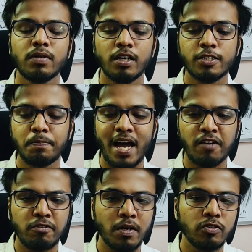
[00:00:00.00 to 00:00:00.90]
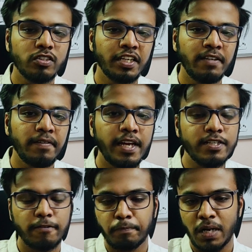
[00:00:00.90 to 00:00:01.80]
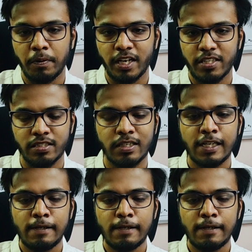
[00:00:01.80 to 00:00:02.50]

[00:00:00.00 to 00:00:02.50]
a span of about 3 weeks of preparation